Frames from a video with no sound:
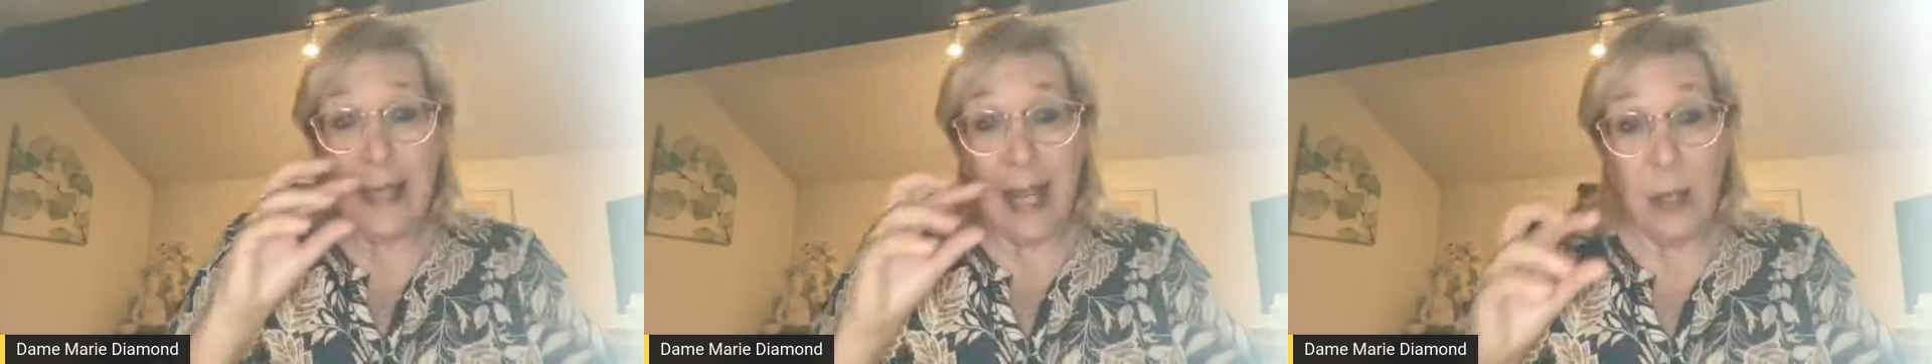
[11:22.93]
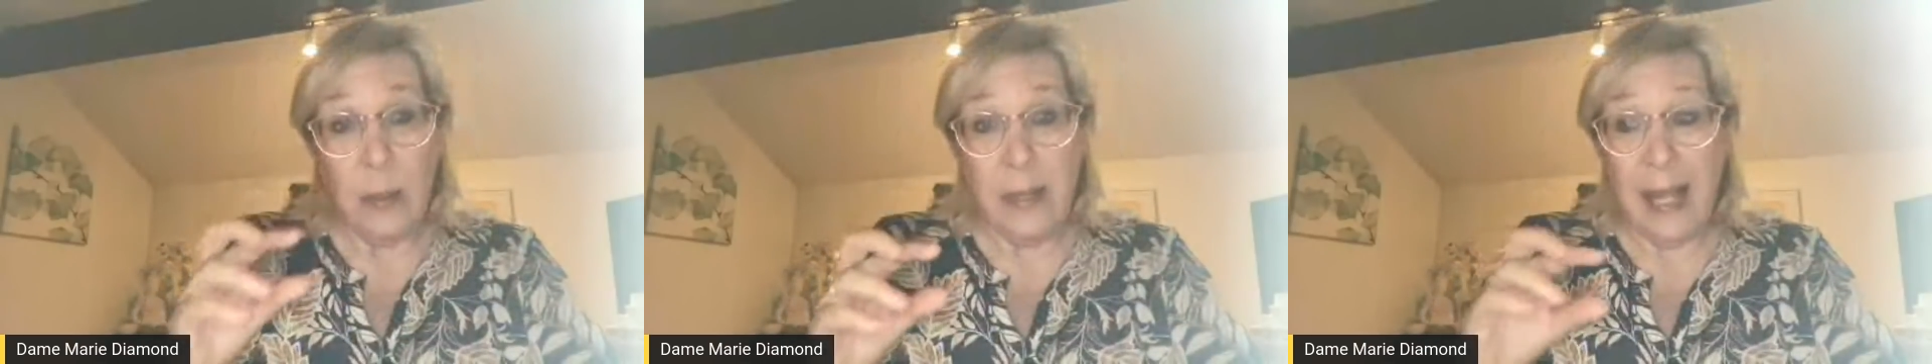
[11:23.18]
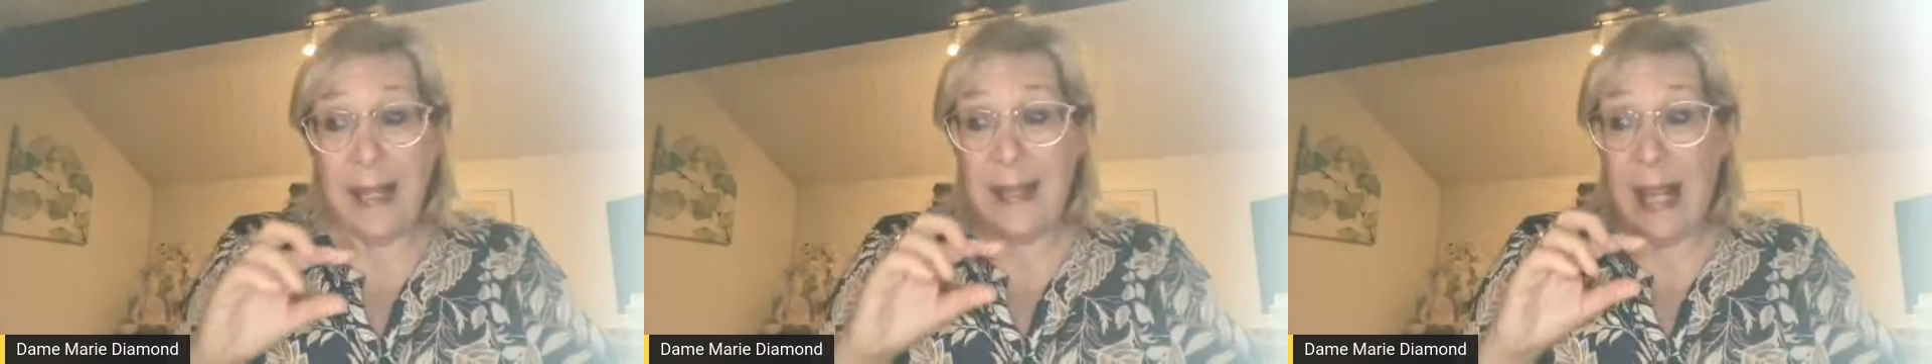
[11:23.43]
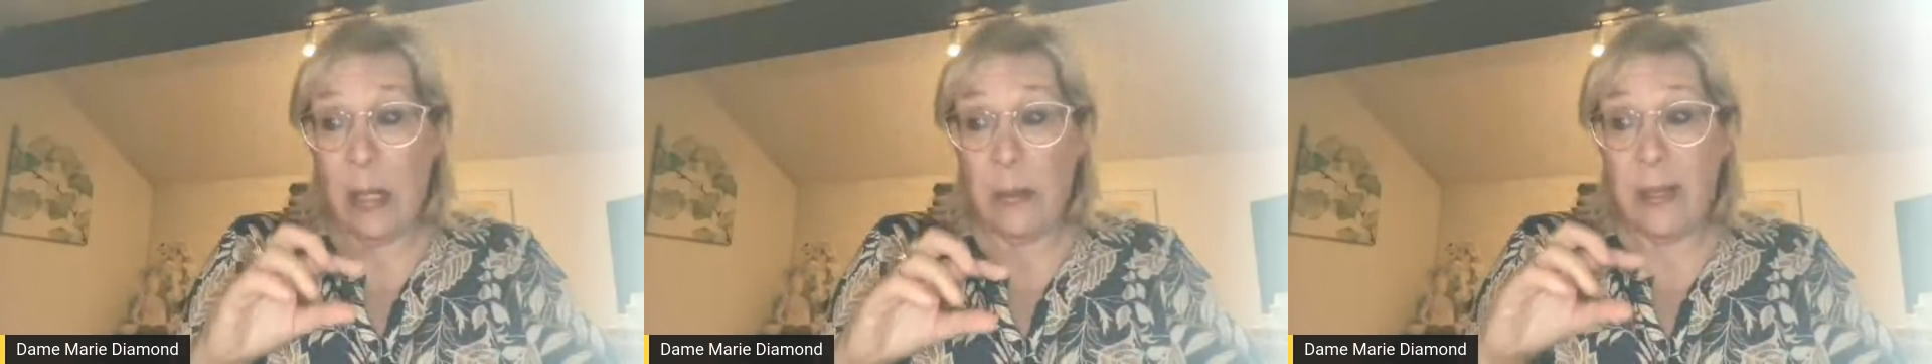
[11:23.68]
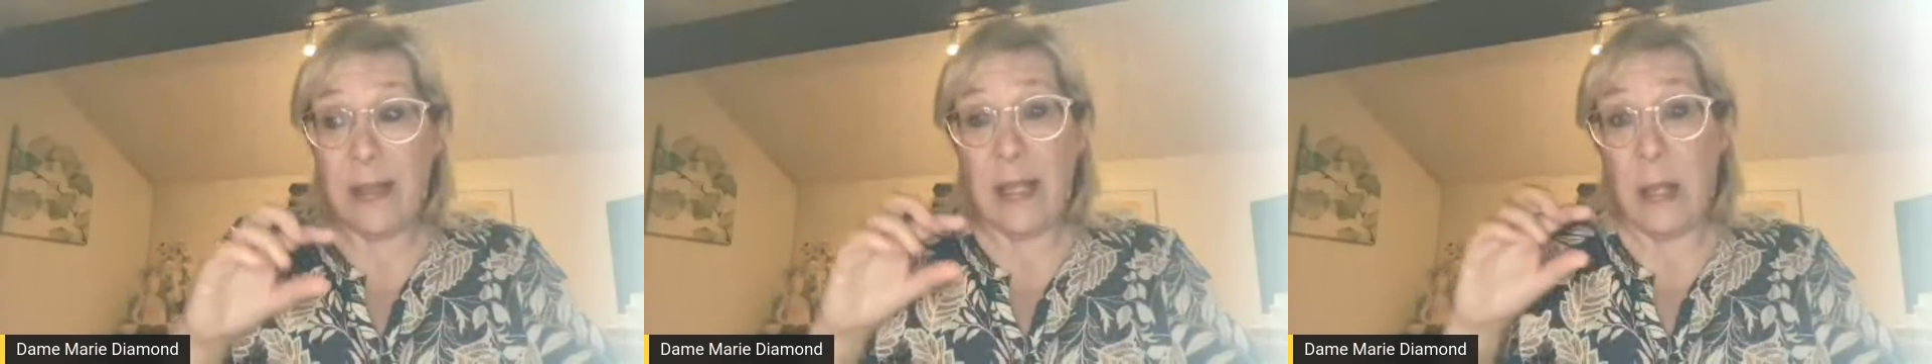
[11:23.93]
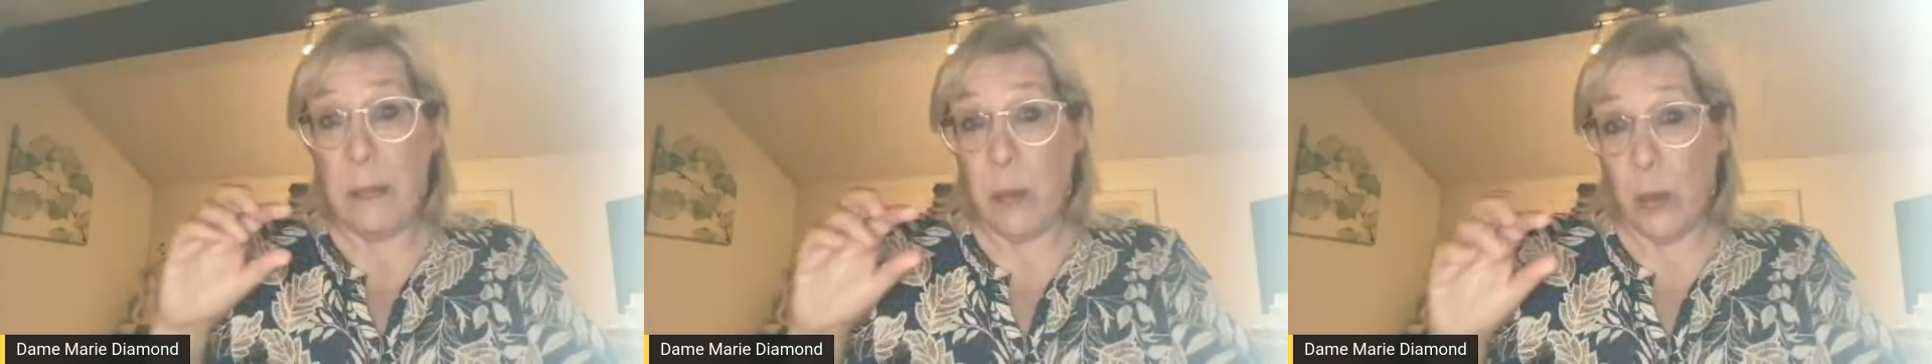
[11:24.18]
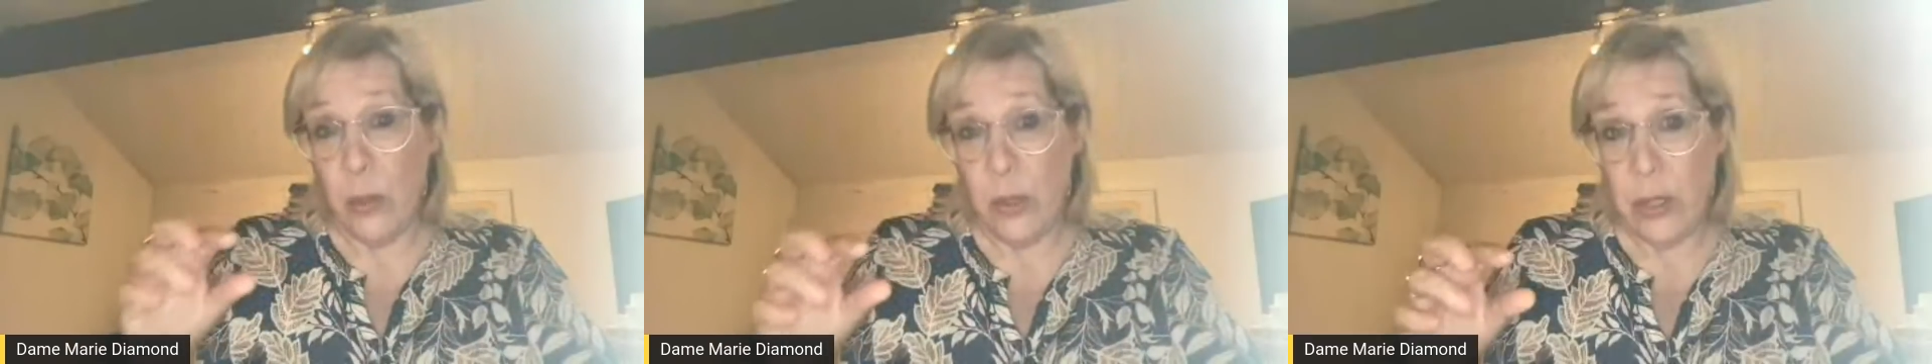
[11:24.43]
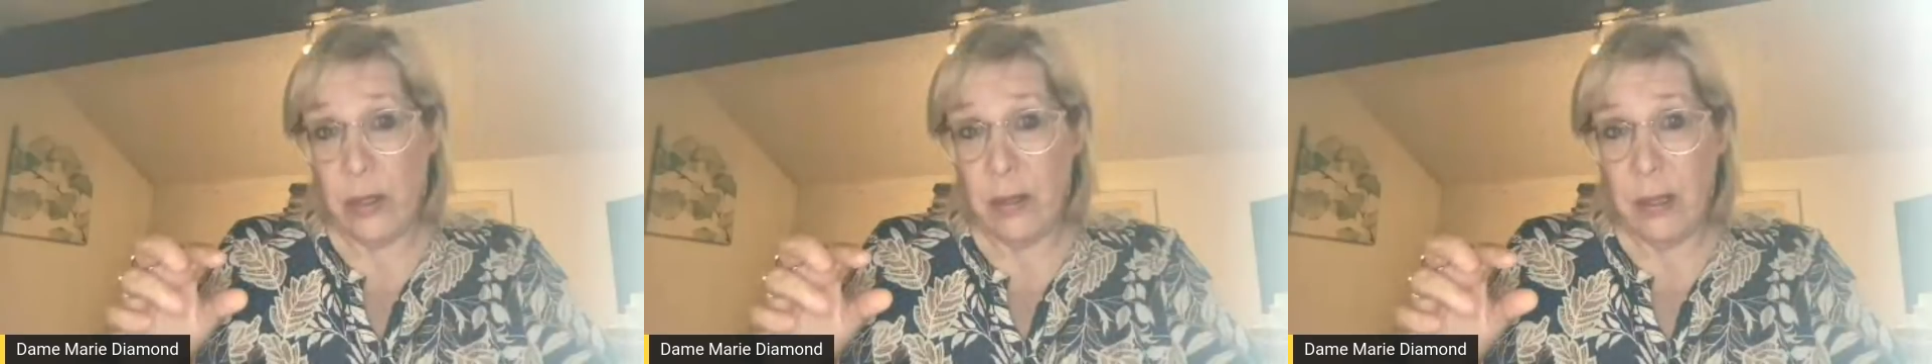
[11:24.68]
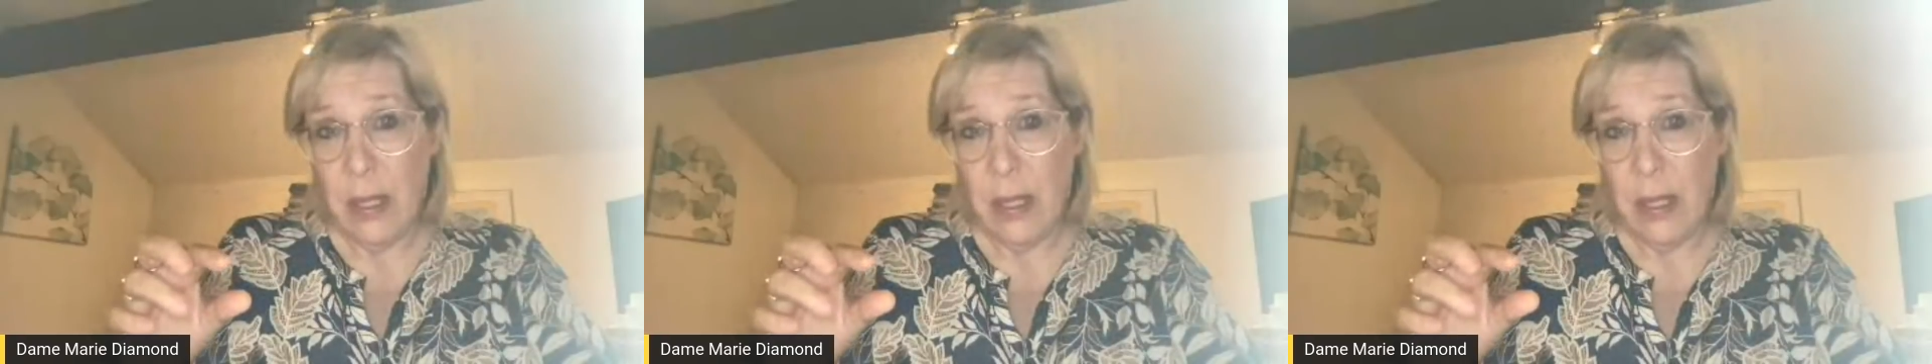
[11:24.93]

doubt, and doubt is an emotion.